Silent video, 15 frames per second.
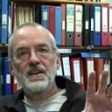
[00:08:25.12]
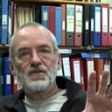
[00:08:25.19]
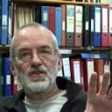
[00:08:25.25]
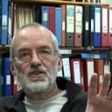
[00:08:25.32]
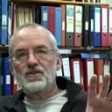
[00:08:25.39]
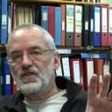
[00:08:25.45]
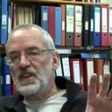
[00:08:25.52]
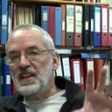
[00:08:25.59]

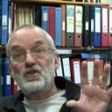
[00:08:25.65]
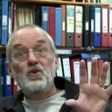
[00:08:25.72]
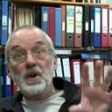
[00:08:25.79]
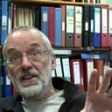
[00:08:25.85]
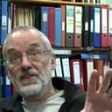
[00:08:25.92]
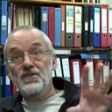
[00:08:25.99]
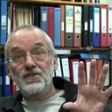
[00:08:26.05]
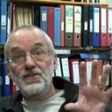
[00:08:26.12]
just they're
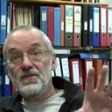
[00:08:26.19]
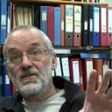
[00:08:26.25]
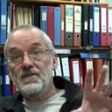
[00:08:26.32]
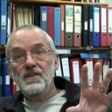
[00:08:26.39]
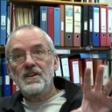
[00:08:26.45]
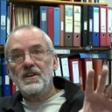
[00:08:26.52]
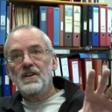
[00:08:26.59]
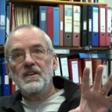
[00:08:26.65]
twins.
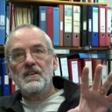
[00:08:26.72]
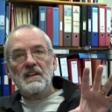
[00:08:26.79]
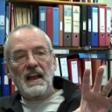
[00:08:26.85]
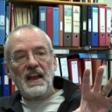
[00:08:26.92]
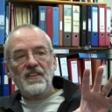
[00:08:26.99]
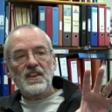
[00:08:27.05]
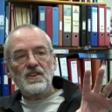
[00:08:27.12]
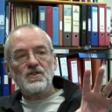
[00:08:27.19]

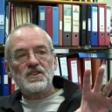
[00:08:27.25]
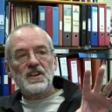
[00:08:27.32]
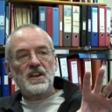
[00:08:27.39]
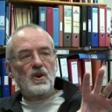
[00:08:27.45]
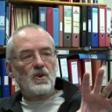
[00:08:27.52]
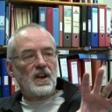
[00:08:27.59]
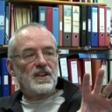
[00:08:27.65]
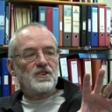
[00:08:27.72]
And then you say,
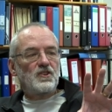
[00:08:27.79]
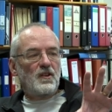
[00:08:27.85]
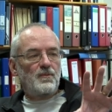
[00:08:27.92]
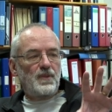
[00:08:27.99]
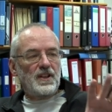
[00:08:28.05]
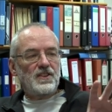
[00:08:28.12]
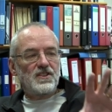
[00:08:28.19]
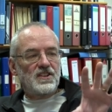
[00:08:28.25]
okay, so I've
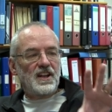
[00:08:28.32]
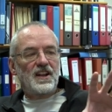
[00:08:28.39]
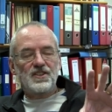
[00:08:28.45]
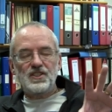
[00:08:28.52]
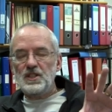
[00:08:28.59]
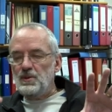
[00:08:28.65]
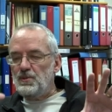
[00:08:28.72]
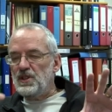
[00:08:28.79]
picked this
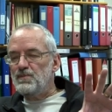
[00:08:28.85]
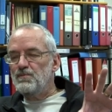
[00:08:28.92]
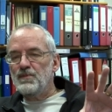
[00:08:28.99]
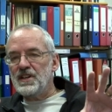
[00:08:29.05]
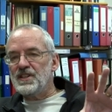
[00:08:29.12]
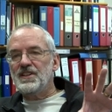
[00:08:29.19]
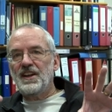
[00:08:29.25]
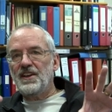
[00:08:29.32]
galaxy to be as
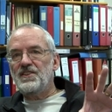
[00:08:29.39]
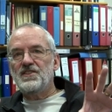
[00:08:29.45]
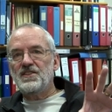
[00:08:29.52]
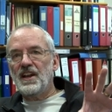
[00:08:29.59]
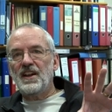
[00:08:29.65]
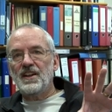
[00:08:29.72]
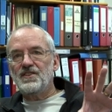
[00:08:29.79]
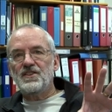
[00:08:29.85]
much like this
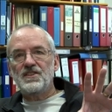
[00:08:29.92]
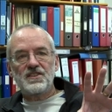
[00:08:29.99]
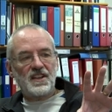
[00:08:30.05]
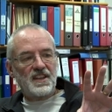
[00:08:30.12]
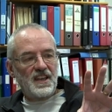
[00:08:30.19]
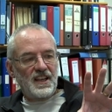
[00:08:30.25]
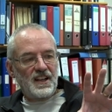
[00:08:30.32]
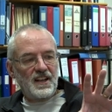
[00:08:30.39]
galaxy as I
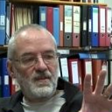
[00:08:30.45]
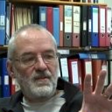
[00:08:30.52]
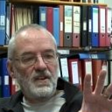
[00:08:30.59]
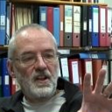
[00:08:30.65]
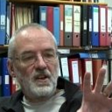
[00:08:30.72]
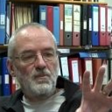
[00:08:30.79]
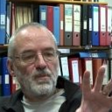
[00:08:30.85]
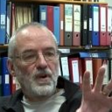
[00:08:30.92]
can,
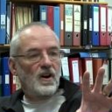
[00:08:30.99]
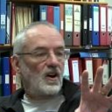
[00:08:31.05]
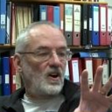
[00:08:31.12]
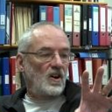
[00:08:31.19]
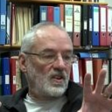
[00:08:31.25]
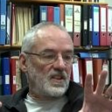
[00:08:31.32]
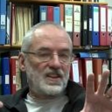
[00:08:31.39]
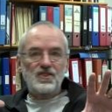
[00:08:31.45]
but
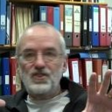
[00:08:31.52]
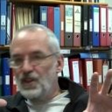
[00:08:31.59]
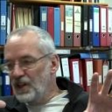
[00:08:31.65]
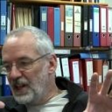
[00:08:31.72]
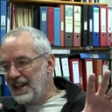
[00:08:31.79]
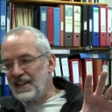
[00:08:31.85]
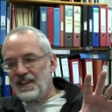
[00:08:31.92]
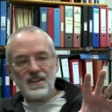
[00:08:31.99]
are there
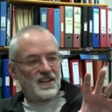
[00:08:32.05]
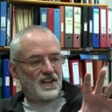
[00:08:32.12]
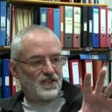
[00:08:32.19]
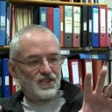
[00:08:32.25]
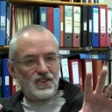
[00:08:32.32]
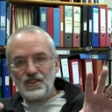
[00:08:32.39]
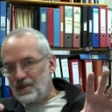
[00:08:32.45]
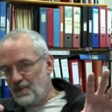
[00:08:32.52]
still any kind of
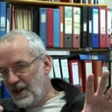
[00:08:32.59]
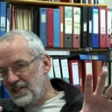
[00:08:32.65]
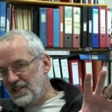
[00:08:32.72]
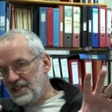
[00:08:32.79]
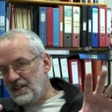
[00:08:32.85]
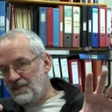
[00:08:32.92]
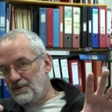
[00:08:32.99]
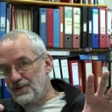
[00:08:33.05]

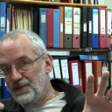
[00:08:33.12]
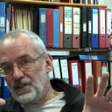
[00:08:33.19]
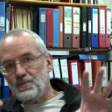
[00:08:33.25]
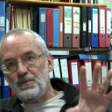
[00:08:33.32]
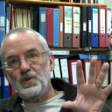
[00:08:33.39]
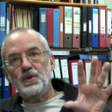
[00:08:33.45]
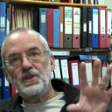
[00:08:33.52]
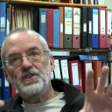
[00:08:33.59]
systematic differences
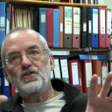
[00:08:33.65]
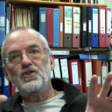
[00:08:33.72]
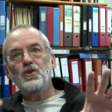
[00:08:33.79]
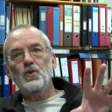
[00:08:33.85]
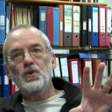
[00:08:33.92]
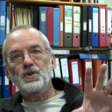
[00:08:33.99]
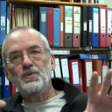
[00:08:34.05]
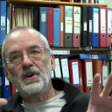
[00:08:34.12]
between the
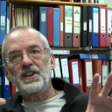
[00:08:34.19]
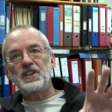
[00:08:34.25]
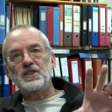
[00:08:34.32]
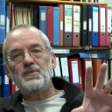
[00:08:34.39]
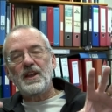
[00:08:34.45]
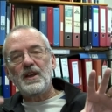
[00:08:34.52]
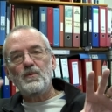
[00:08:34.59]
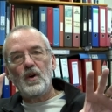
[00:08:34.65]
two, which might
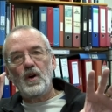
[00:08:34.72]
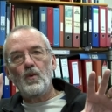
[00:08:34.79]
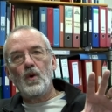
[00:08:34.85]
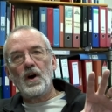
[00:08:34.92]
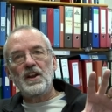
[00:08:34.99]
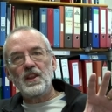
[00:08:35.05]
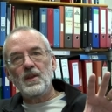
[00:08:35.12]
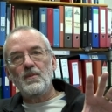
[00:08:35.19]
explain why
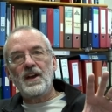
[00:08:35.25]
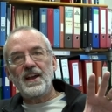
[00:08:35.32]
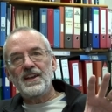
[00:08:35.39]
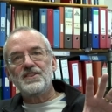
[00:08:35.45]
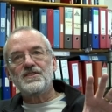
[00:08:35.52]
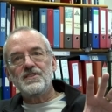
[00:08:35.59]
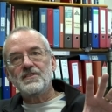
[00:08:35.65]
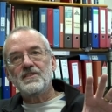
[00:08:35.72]
one of them
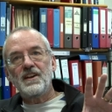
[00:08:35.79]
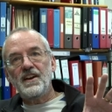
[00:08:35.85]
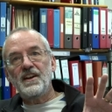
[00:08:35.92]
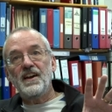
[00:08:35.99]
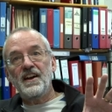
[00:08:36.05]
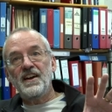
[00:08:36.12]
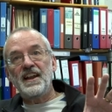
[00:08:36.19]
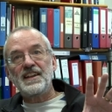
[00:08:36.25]
has
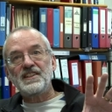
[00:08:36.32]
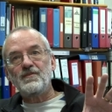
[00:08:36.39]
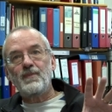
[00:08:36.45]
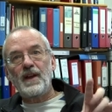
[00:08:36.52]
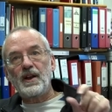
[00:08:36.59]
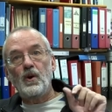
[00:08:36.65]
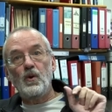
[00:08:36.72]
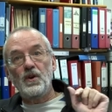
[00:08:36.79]
an active
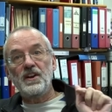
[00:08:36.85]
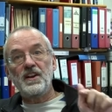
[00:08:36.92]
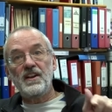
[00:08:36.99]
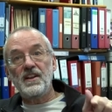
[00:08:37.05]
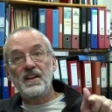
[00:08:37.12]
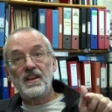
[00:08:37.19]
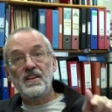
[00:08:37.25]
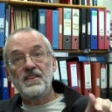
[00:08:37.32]
black hole in
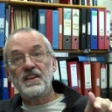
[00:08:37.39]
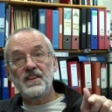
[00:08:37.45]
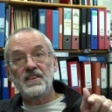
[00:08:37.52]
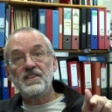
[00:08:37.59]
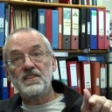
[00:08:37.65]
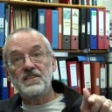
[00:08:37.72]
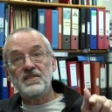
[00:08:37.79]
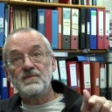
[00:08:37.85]
it and the other
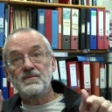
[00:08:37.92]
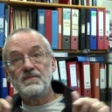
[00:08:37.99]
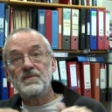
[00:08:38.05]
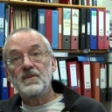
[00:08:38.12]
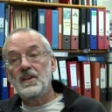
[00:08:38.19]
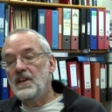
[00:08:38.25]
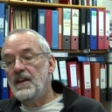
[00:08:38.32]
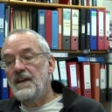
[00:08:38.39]
doesn't?
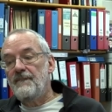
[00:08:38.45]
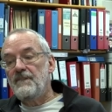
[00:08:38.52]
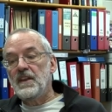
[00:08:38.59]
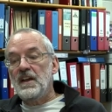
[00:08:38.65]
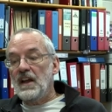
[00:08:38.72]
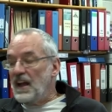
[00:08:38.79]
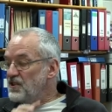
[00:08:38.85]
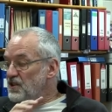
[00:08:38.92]

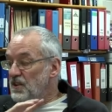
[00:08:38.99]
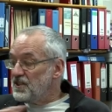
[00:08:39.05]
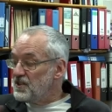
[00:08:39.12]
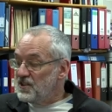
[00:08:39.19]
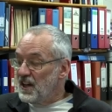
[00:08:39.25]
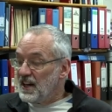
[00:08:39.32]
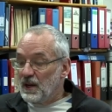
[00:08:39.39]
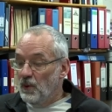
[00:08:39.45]
And so that's
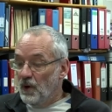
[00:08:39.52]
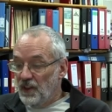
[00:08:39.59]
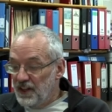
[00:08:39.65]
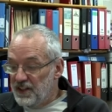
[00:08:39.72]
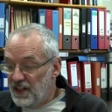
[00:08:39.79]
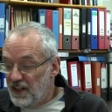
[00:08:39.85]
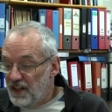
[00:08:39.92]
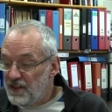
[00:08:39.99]
exactly what they
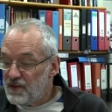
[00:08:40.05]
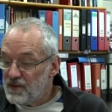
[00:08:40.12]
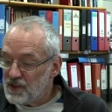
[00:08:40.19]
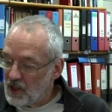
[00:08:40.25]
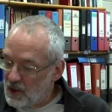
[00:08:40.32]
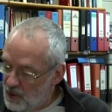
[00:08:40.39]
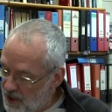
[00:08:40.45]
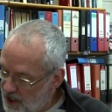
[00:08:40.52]
did. So